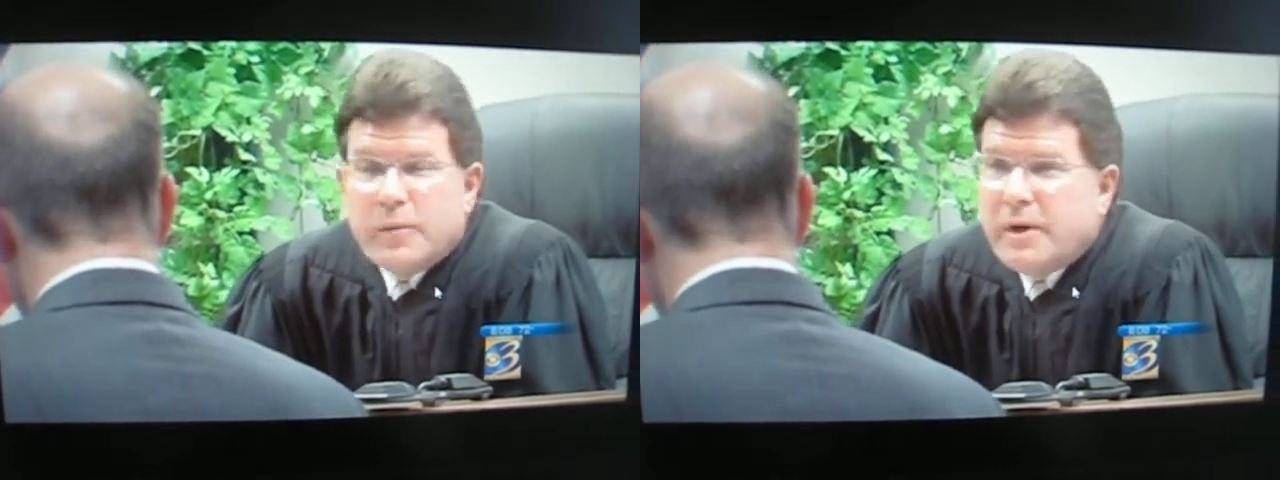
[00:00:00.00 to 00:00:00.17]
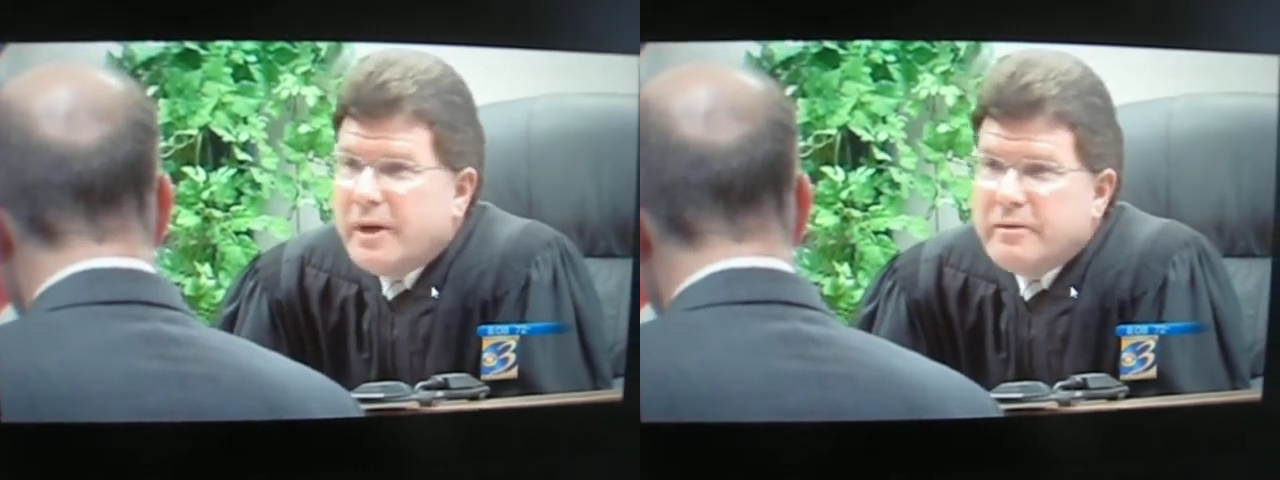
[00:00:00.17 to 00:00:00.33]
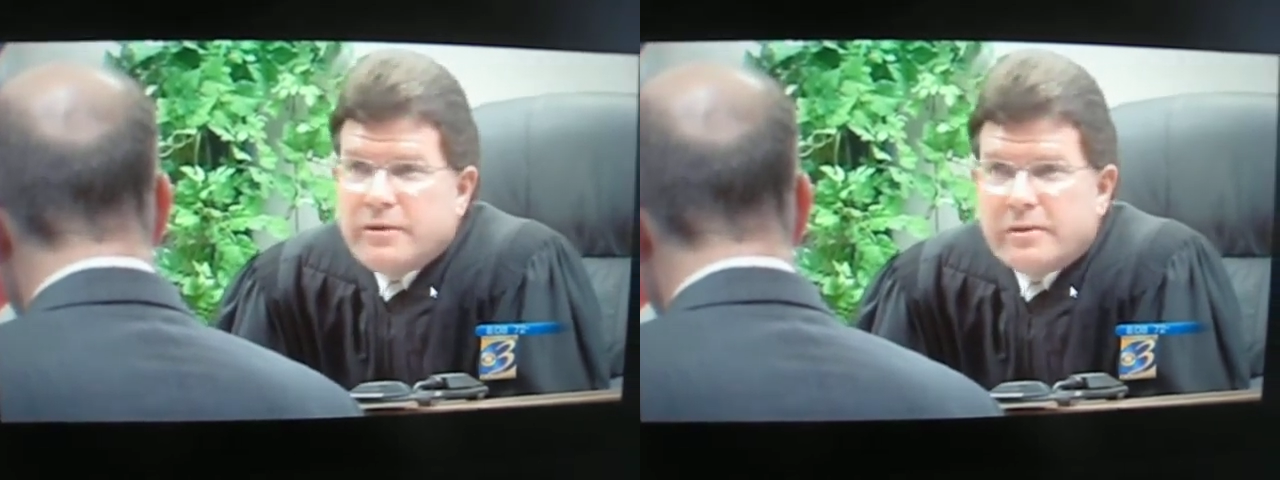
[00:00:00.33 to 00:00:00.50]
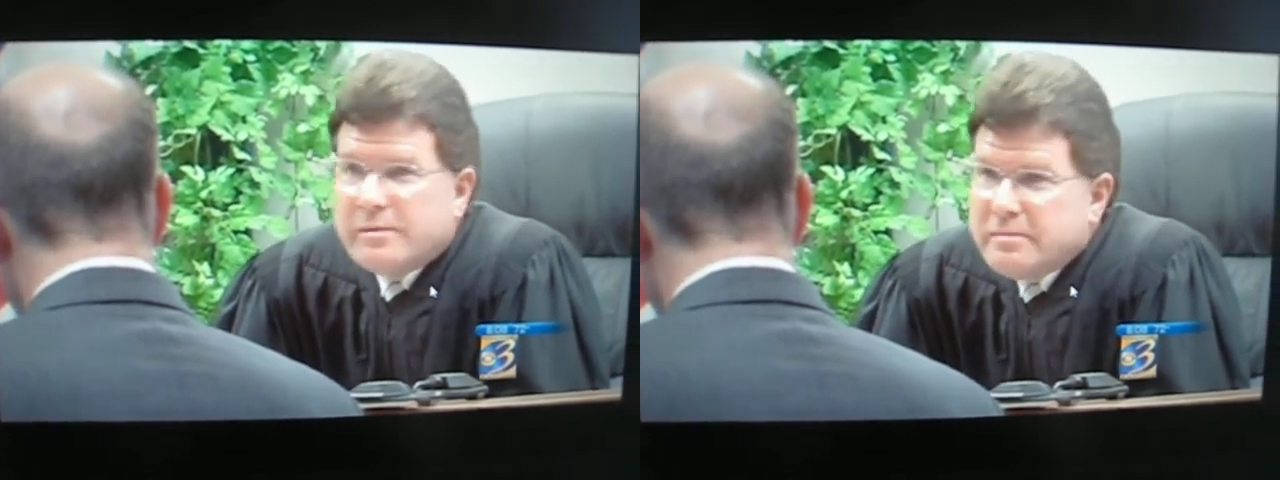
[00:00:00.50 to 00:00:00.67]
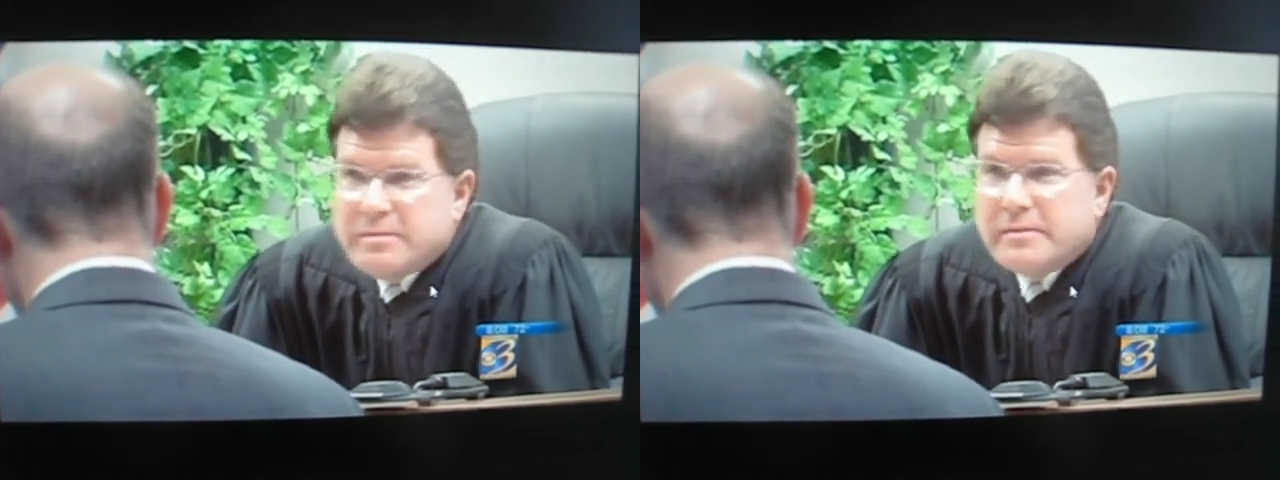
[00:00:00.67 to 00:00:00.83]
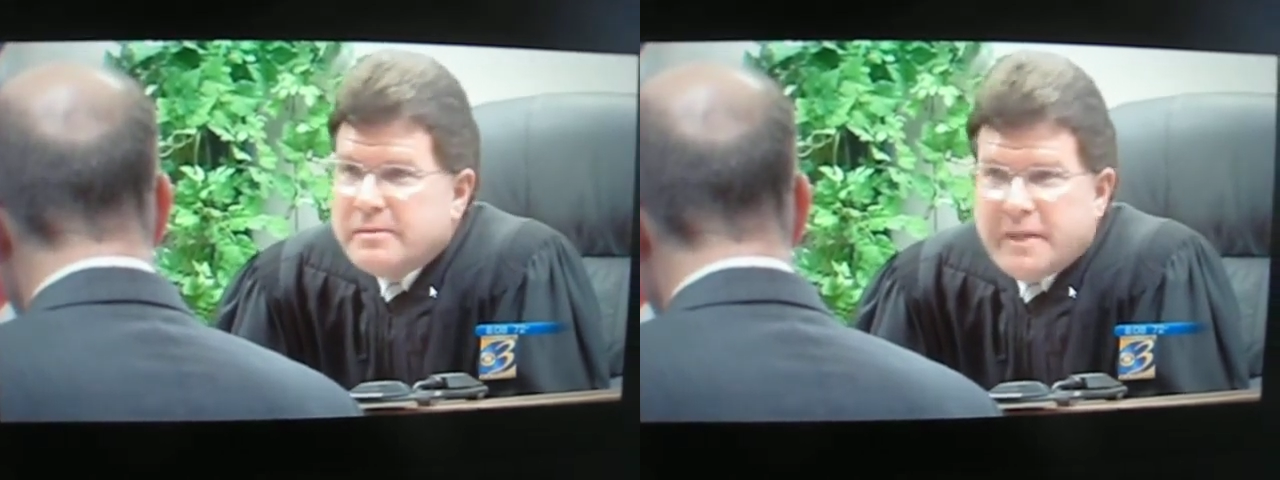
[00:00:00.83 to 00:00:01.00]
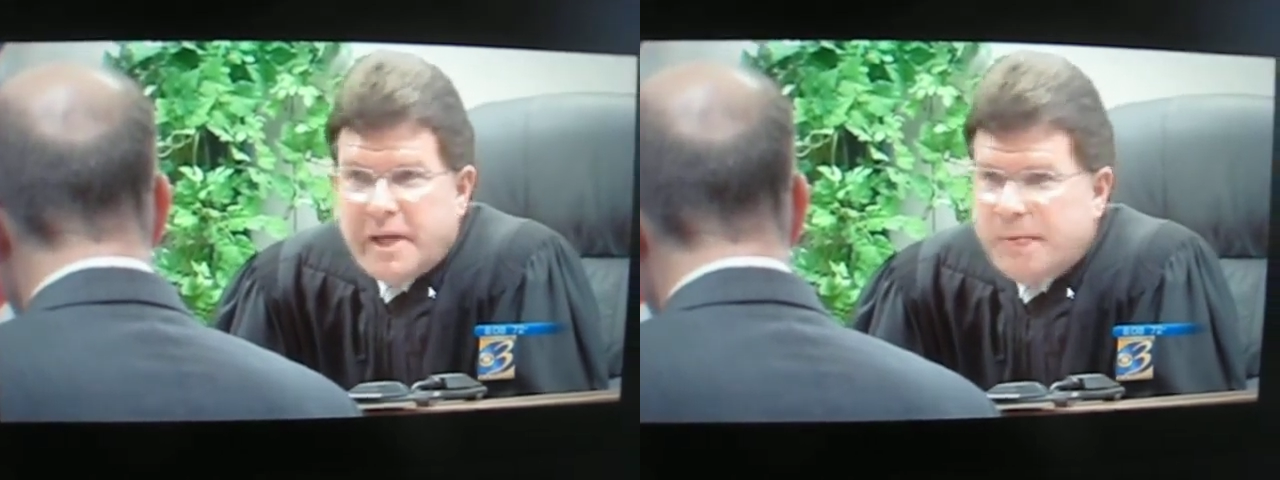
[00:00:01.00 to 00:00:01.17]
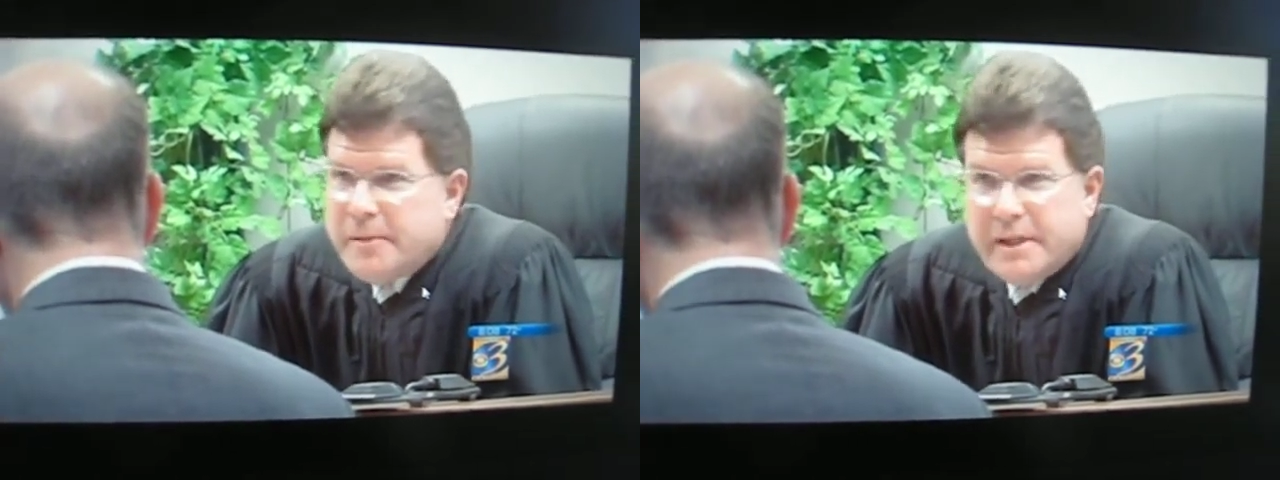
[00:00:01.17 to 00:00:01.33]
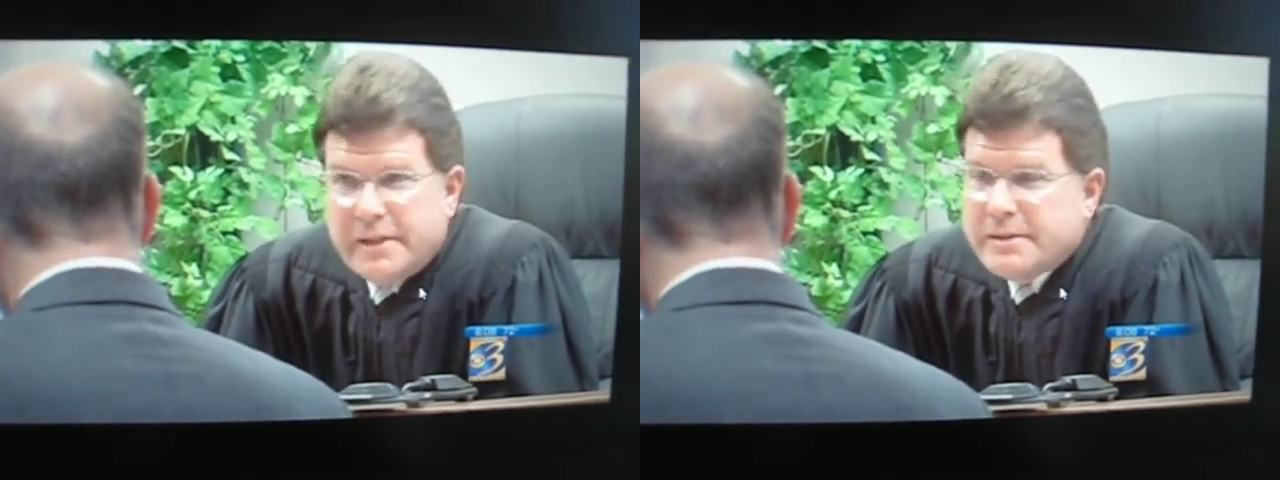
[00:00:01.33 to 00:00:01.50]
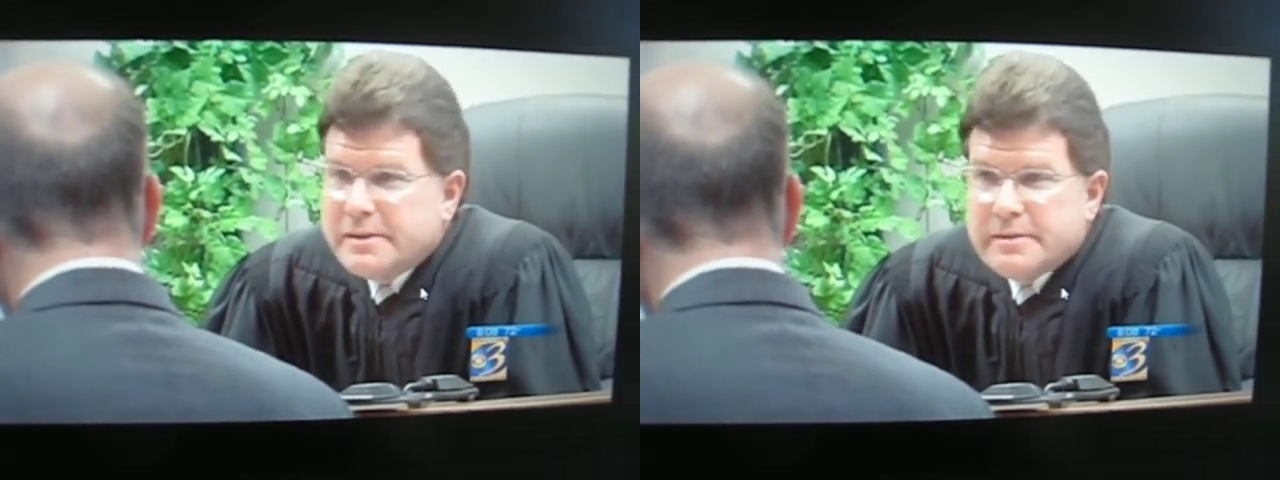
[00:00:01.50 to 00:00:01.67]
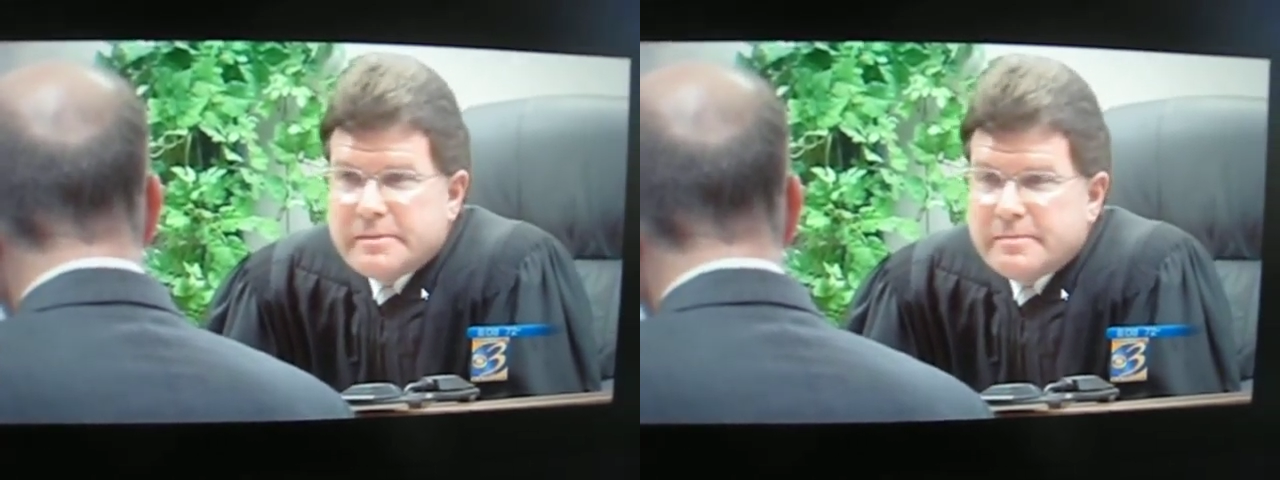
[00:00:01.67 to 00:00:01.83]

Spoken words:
whatever that means.